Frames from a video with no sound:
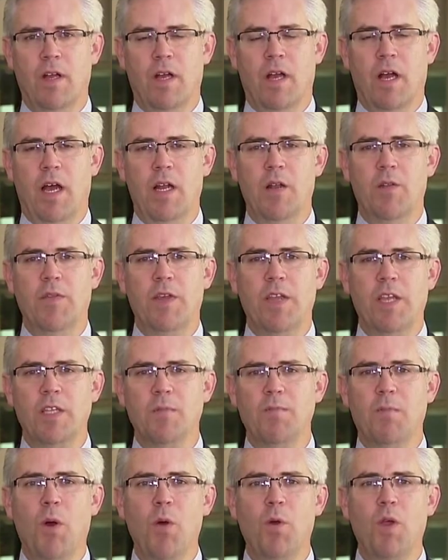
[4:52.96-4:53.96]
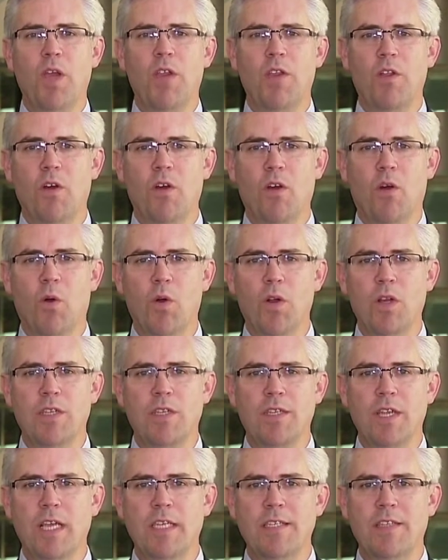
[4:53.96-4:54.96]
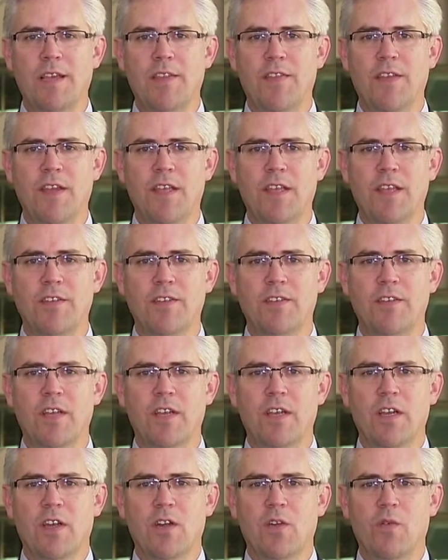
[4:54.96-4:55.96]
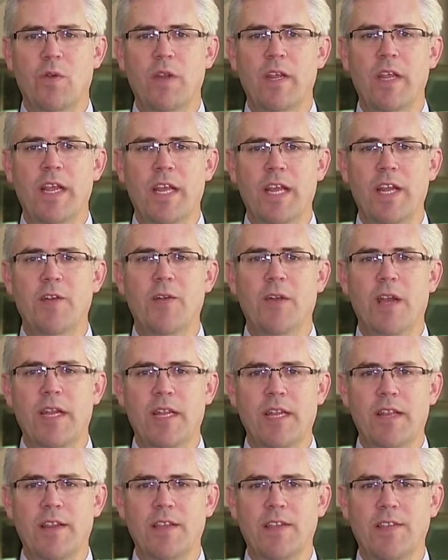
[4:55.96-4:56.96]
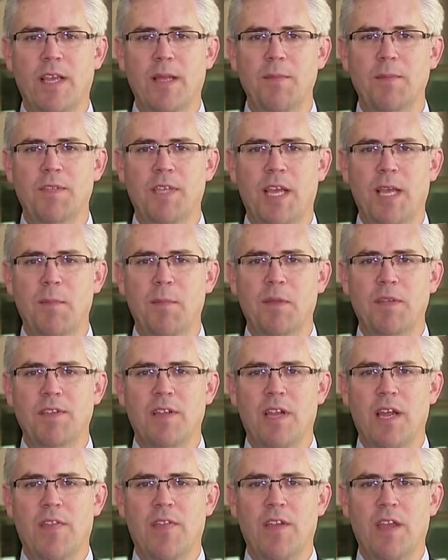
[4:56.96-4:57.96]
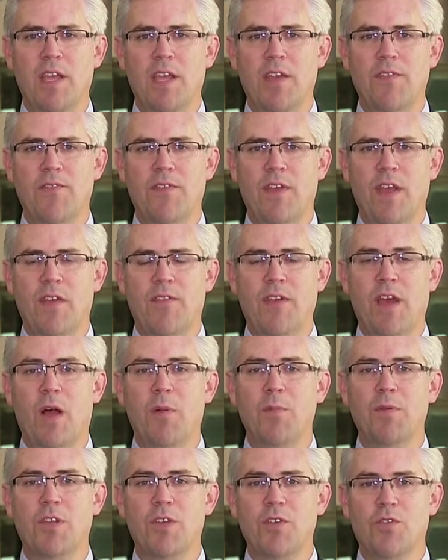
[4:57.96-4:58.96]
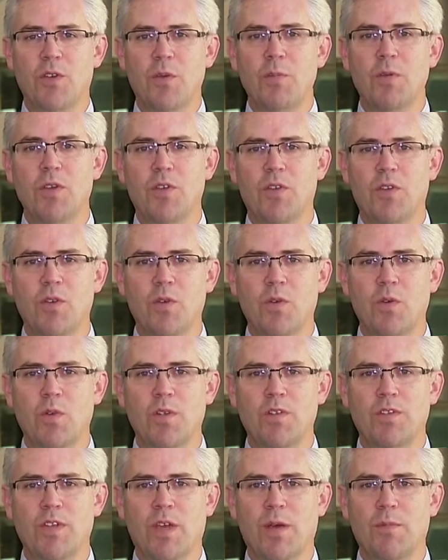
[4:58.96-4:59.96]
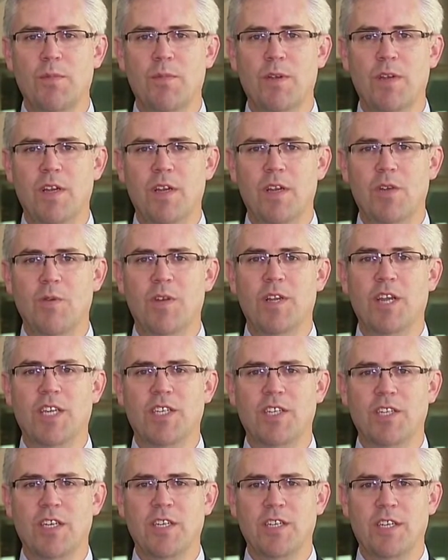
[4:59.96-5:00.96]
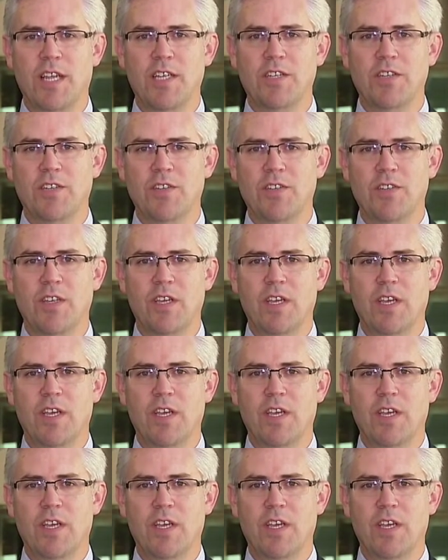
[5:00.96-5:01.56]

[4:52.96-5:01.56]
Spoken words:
I don't think it's poking the hornet's nest. I think it's reiterating the same statements that I think have helped contribute to some reduction in tensions.